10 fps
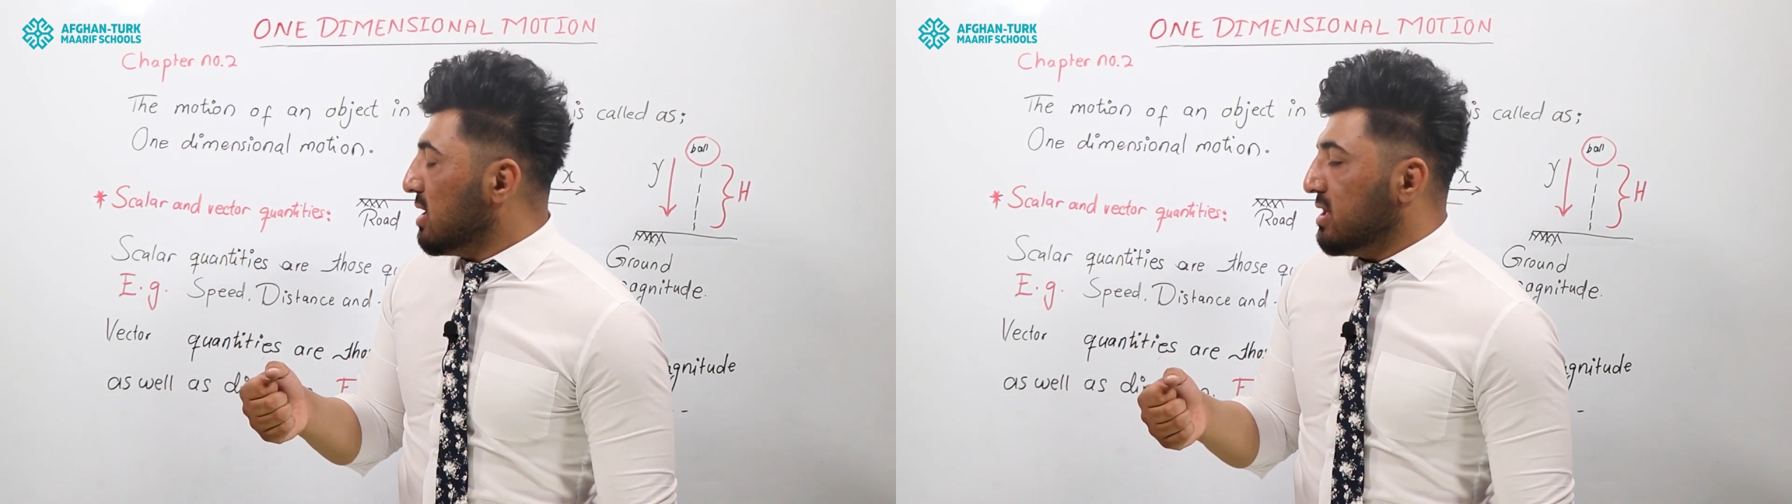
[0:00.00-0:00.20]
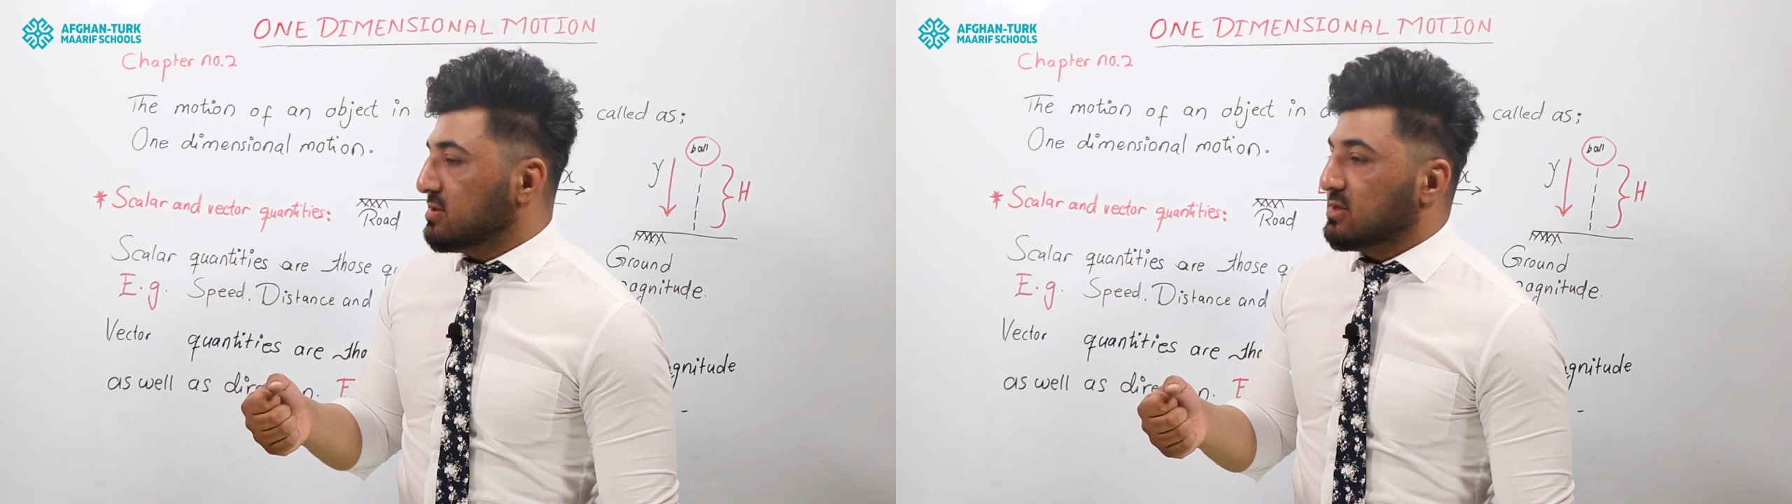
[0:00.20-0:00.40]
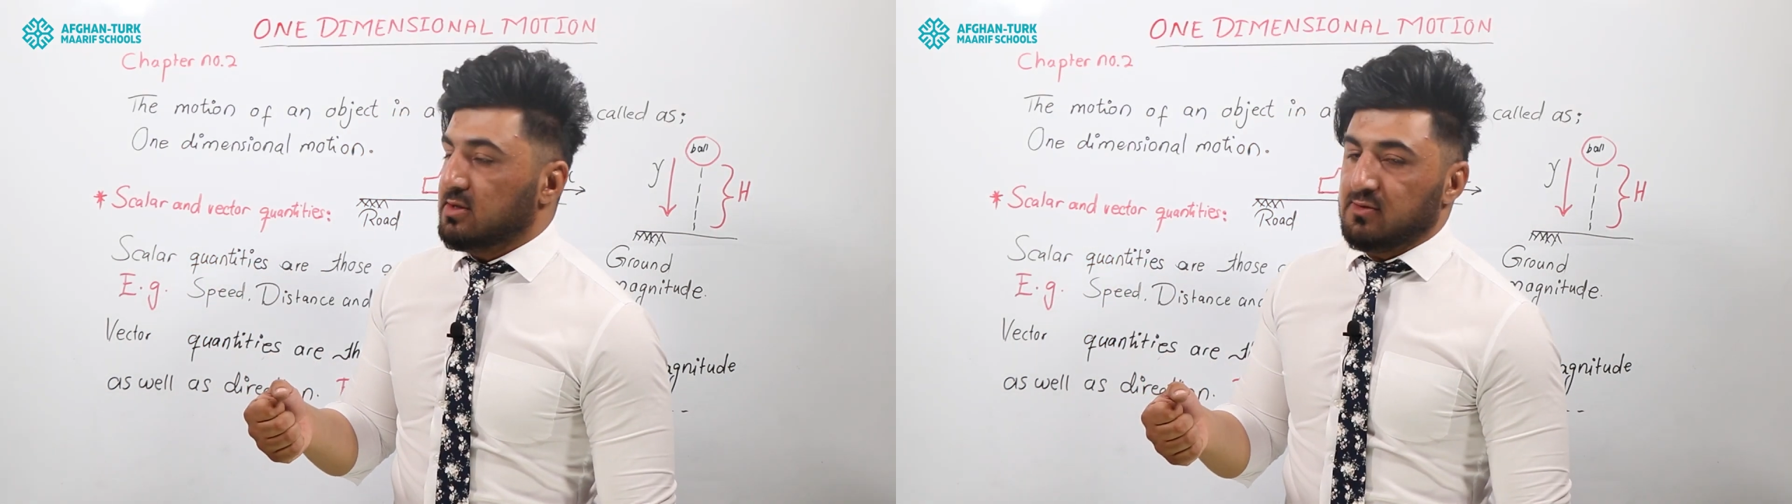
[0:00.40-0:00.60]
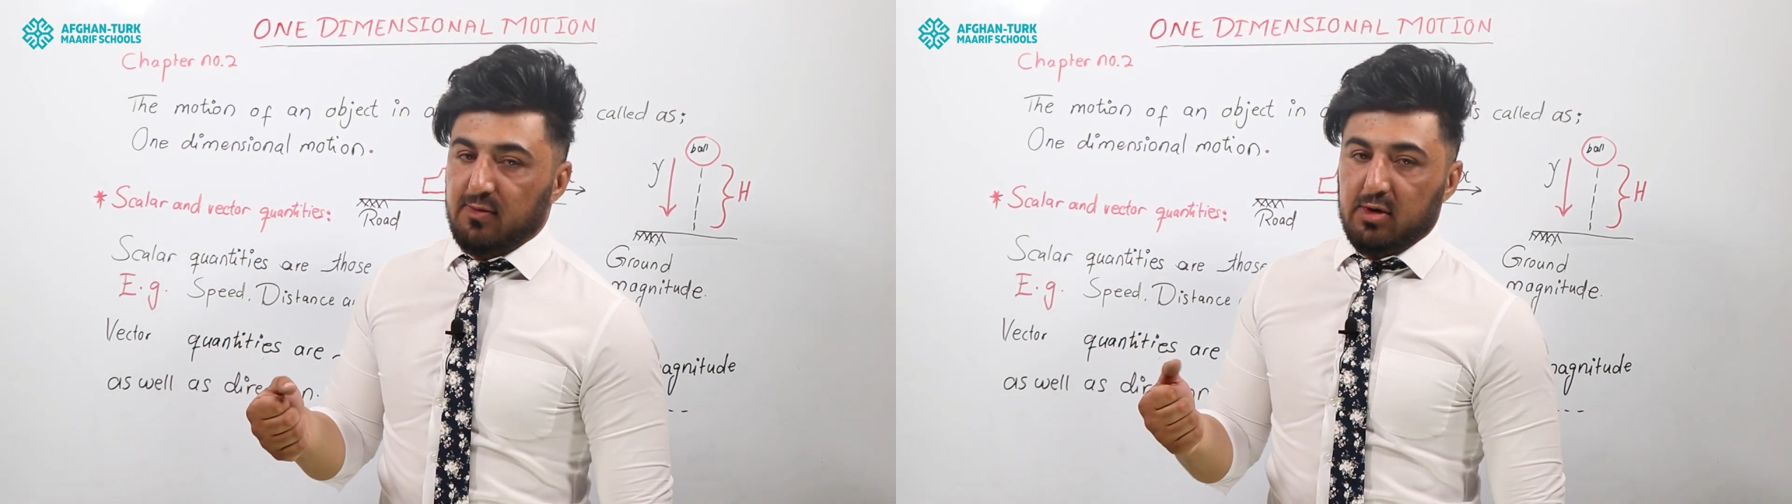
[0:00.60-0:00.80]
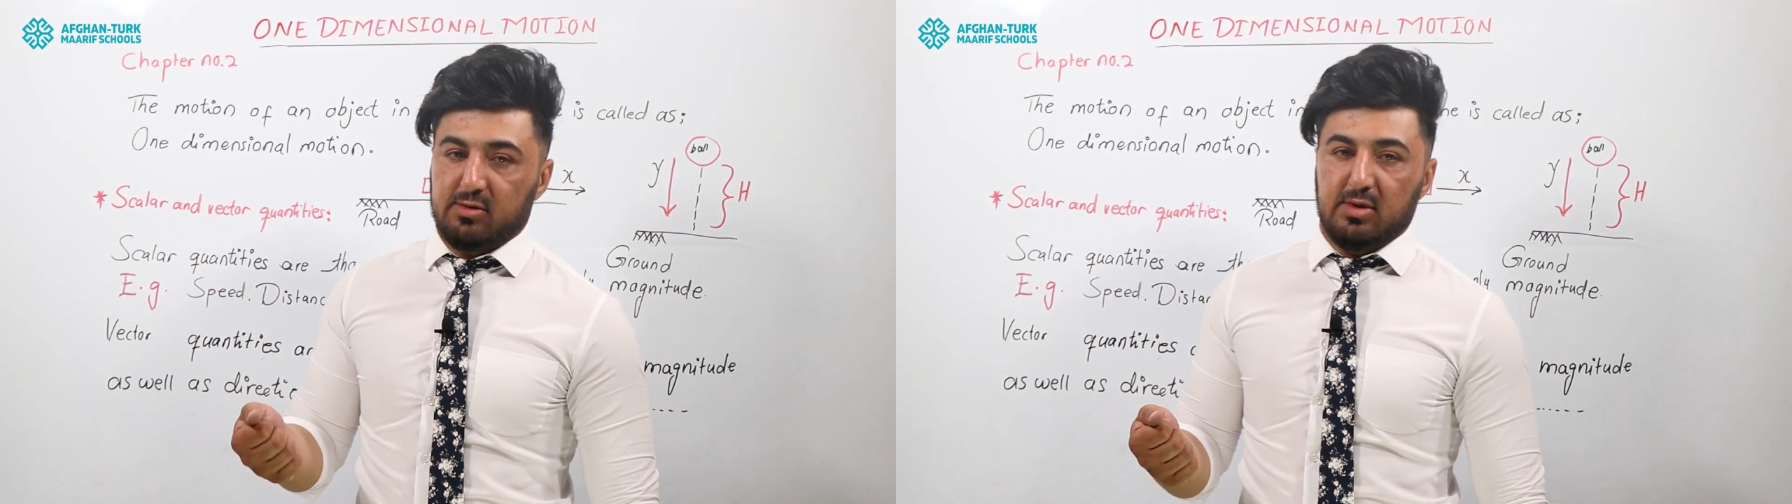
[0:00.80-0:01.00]
lessons
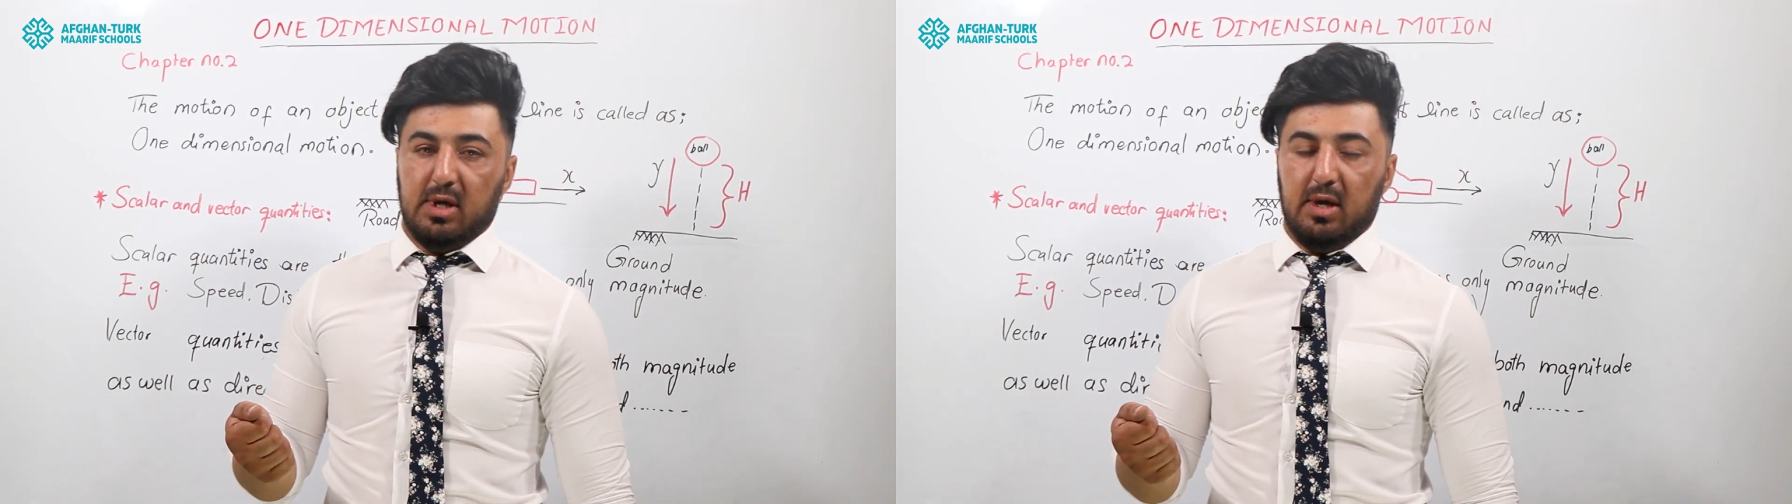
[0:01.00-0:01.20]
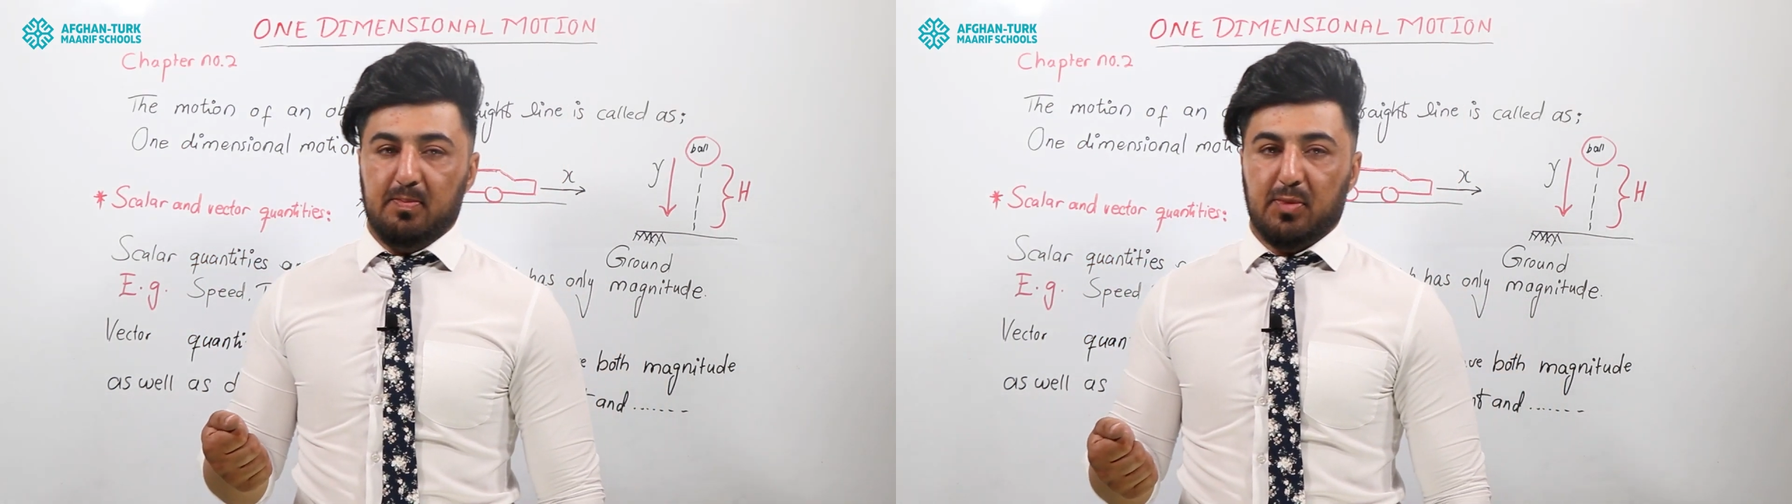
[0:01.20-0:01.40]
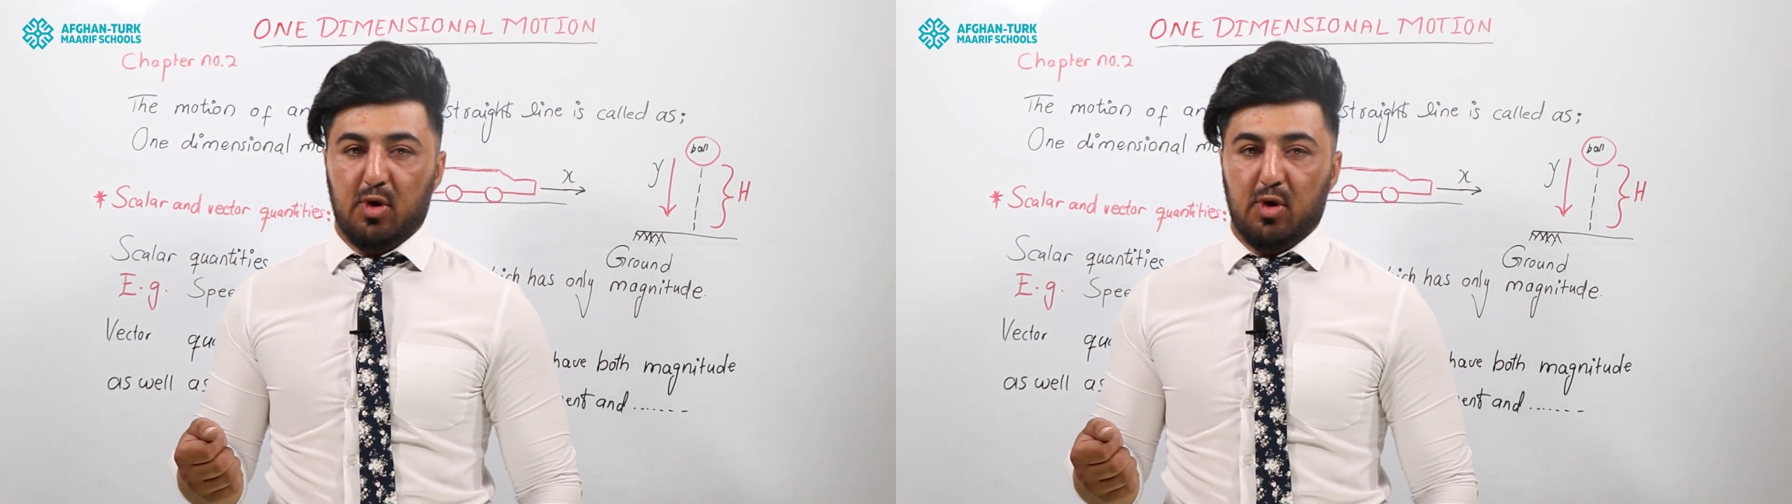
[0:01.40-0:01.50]
for today.